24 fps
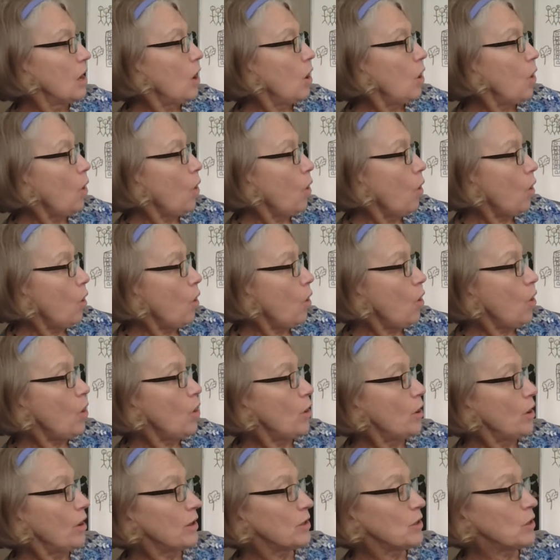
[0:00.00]
or
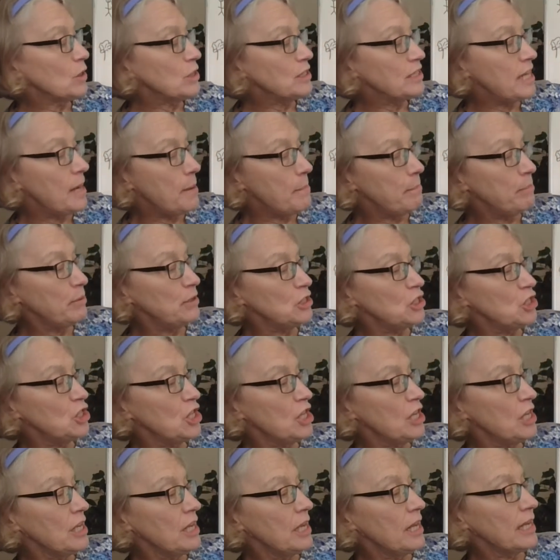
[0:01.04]
your
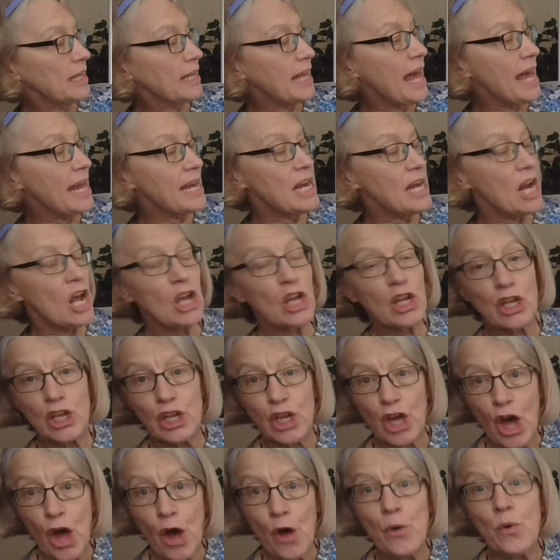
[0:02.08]
temperature can
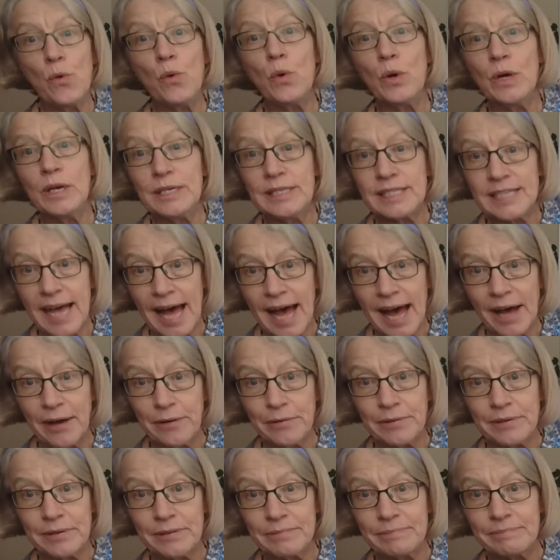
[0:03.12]
go
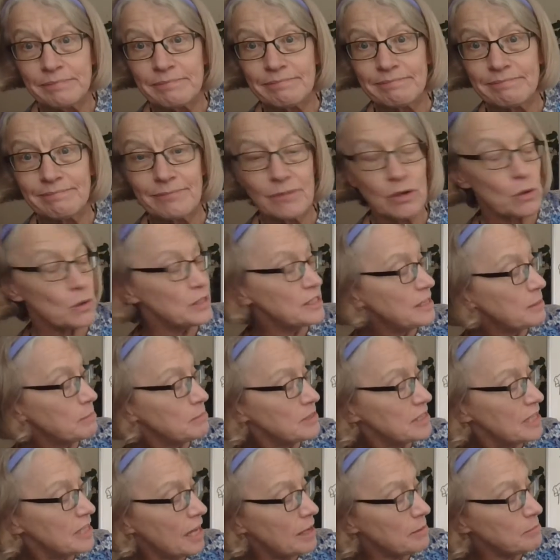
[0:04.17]
down, or
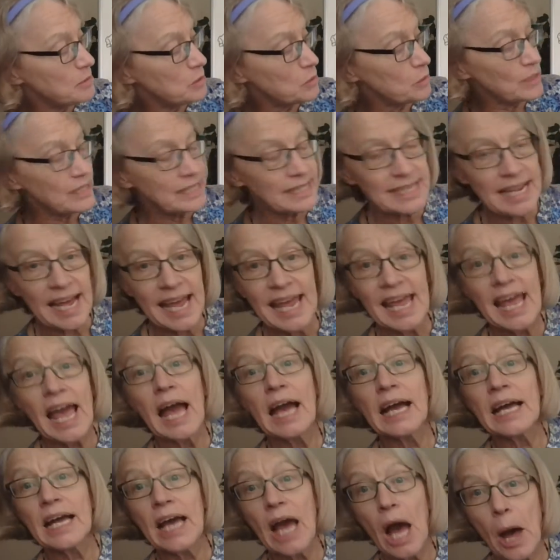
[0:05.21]
sometimes we say
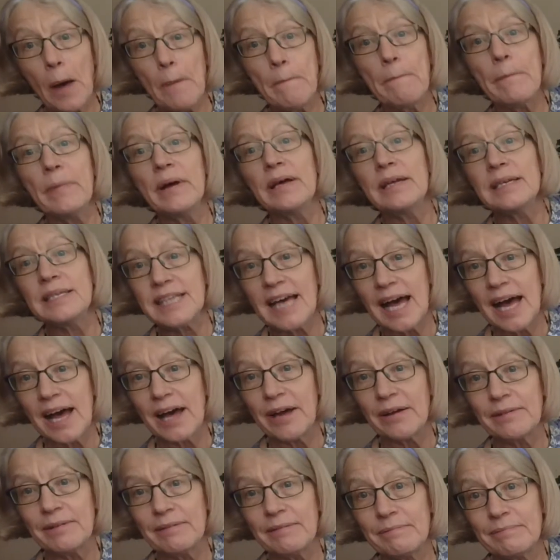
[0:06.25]
come
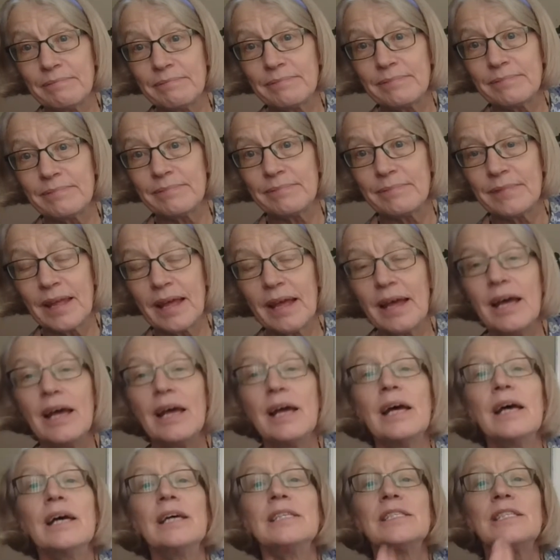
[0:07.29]
down.
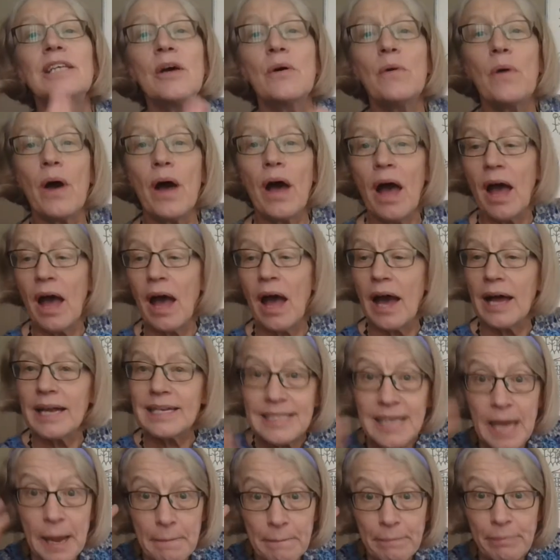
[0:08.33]
So a
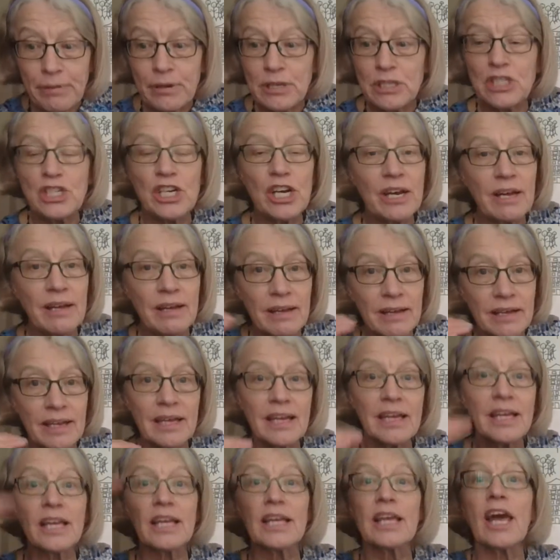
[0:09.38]
temperature
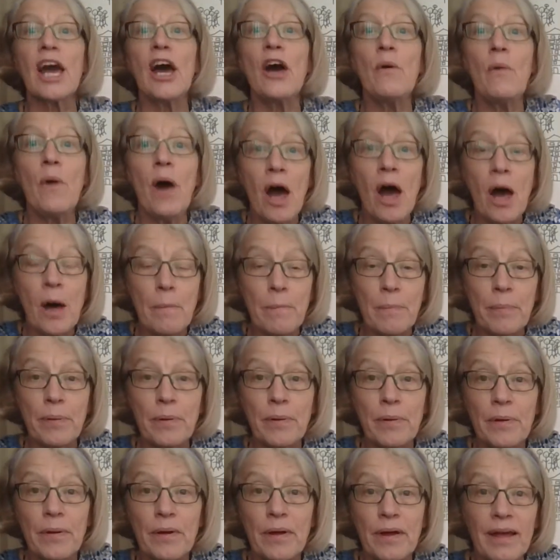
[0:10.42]
can go up,
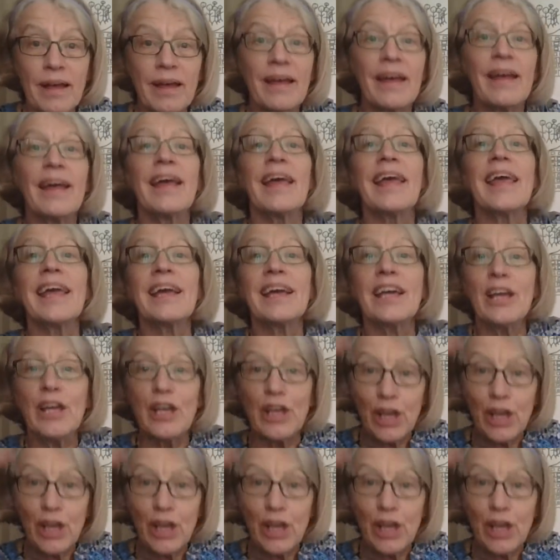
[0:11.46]
it can